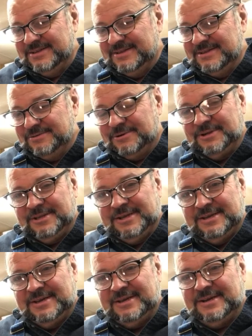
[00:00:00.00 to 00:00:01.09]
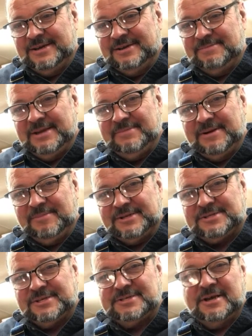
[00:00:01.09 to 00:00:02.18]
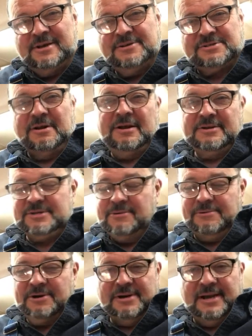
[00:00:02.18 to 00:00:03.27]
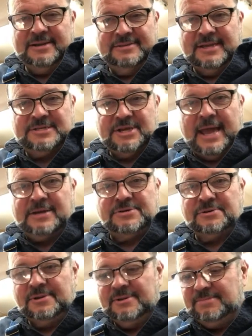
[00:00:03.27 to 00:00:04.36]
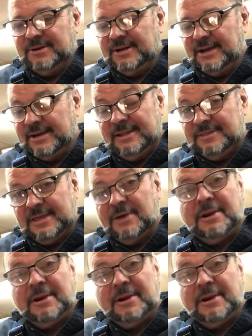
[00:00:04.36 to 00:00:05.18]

really made my muscles not as strong as they were. That's natural, but I didn't think it would